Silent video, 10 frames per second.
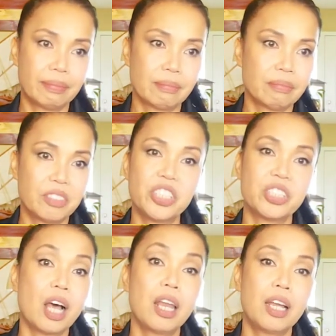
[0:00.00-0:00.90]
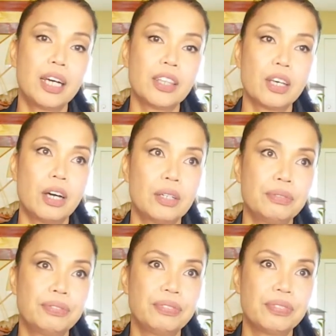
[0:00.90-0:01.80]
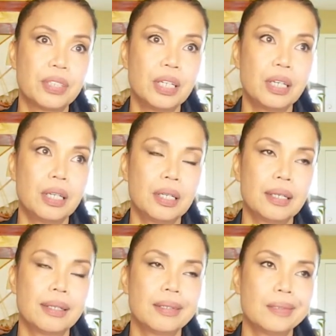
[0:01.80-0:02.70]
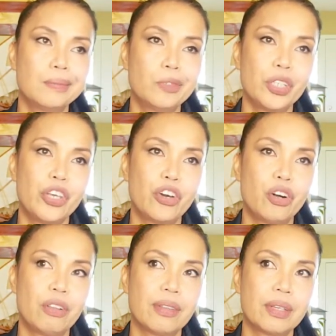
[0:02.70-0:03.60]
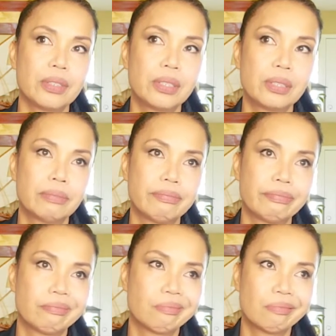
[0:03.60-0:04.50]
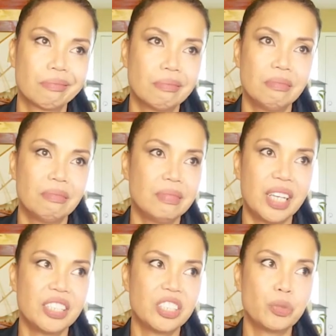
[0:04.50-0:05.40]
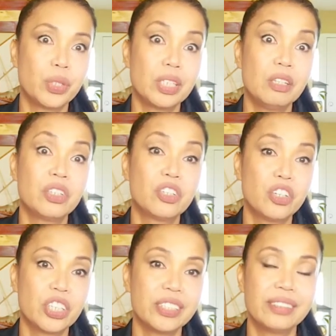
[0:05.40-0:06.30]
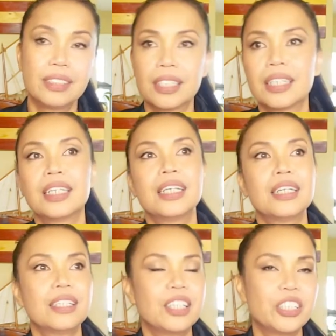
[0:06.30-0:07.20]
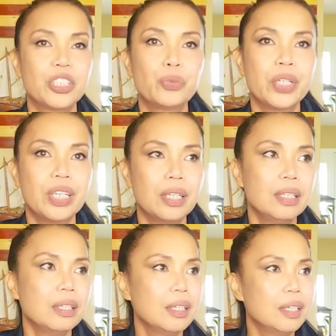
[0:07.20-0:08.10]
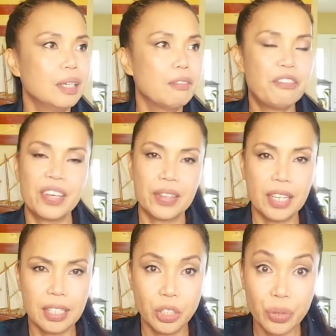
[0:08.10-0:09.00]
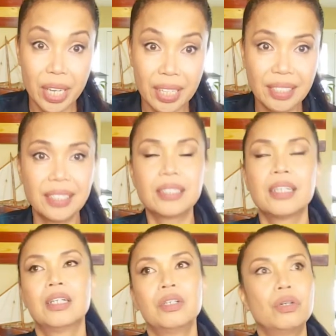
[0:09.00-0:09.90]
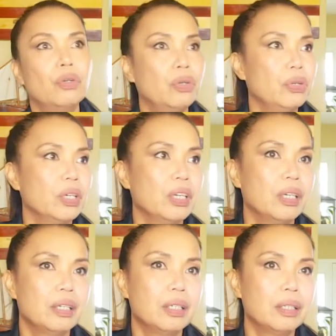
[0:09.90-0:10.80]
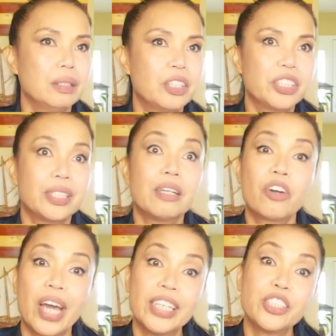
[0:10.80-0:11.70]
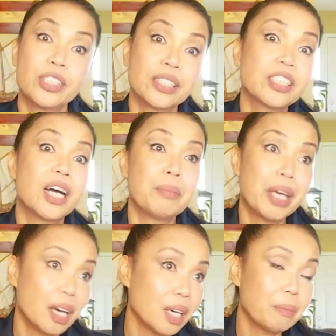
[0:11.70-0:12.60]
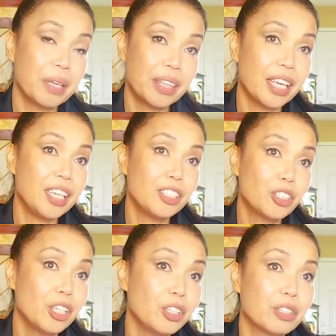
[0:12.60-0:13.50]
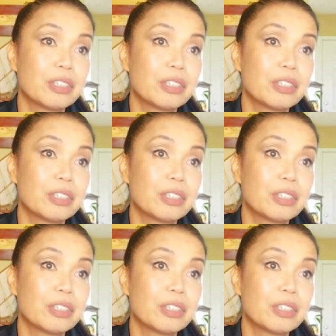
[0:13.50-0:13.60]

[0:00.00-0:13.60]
there's a lot of what do you call this? They just want to look good. They just want to fit in a dress, or there's an occasion that's coming up and they need to look